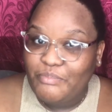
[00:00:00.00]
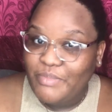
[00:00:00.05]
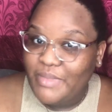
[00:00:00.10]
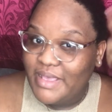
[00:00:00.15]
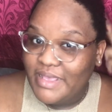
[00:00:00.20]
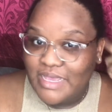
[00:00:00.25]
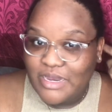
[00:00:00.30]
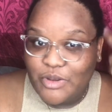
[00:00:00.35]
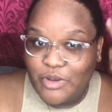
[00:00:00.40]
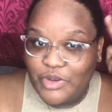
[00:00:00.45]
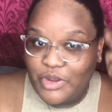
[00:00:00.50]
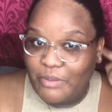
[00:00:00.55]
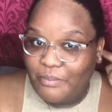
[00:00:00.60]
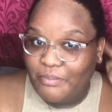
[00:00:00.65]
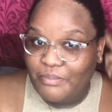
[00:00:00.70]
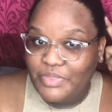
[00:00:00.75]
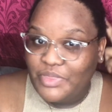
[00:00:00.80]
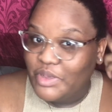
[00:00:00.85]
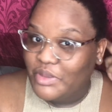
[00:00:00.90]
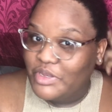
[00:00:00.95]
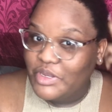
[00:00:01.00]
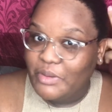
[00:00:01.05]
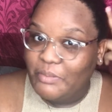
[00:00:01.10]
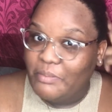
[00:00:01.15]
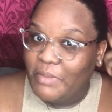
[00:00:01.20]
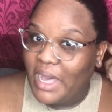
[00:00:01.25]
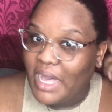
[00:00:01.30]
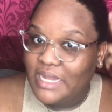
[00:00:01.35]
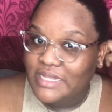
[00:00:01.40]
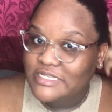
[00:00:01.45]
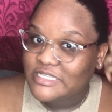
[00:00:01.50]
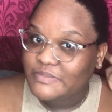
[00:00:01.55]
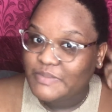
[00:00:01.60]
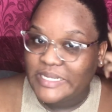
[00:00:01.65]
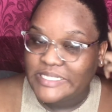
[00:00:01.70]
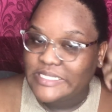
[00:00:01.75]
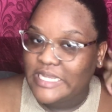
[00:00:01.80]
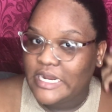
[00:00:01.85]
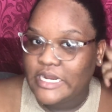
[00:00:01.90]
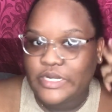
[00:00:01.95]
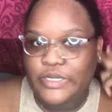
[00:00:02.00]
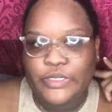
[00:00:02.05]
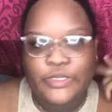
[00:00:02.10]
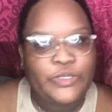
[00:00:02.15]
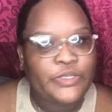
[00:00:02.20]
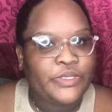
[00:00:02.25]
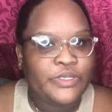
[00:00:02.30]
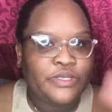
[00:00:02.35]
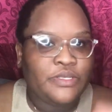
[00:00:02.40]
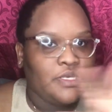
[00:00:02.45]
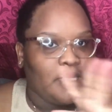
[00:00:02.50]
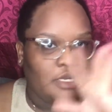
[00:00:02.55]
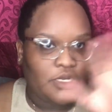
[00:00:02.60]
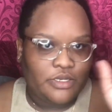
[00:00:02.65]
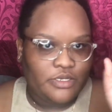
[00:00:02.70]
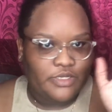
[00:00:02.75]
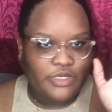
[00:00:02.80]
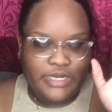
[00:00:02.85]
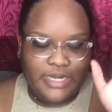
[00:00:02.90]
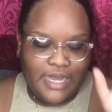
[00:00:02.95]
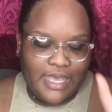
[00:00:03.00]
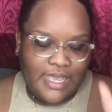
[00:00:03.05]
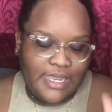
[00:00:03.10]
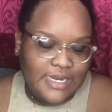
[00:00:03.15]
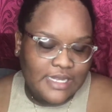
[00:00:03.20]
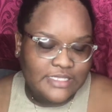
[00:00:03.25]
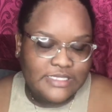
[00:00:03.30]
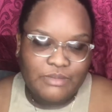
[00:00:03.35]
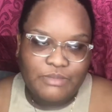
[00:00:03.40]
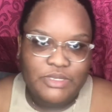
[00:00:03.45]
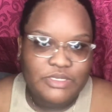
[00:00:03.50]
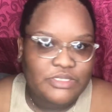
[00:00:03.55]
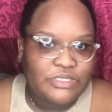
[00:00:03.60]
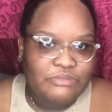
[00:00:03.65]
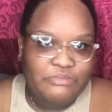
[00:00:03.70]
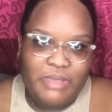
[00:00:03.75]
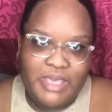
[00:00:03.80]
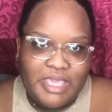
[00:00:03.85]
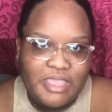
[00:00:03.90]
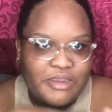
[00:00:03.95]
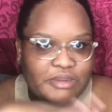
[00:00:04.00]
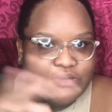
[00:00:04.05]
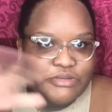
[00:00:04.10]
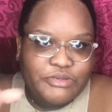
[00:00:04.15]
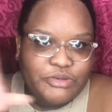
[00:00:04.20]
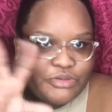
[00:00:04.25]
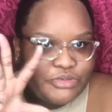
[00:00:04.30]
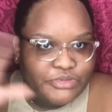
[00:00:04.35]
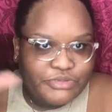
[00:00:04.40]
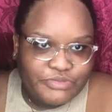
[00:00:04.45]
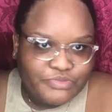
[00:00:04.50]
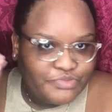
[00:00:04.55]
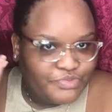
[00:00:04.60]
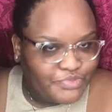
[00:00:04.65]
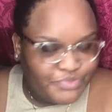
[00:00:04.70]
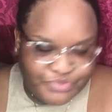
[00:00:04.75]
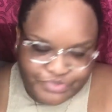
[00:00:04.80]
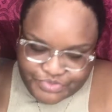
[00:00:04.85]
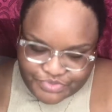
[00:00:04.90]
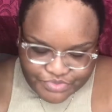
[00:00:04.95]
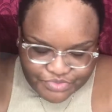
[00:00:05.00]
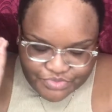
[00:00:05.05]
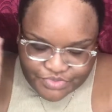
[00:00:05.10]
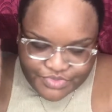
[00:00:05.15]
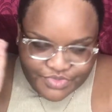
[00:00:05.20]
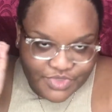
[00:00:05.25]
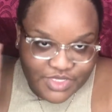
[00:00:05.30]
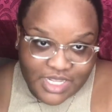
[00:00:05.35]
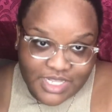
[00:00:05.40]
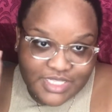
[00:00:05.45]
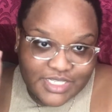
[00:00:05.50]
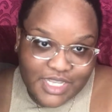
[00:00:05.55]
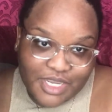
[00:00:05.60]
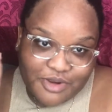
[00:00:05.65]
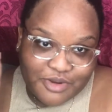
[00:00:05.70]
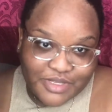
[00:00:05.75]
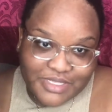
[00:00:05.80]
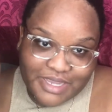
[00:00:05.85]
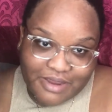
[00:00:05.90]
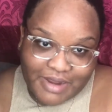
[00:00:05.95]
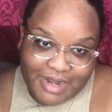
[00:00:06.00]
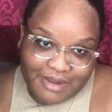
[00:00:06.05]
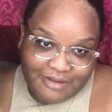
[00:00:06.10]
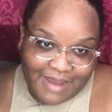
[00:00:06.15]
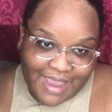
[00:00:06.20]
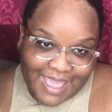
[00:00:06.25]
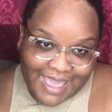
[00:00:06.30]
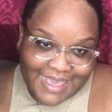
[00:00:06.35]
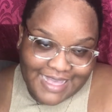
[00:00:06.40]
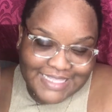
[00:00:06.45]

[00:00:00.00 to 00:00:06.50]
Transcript: you know, no bald spot or no, you know, not like that. I'm my ear done tear out already, right?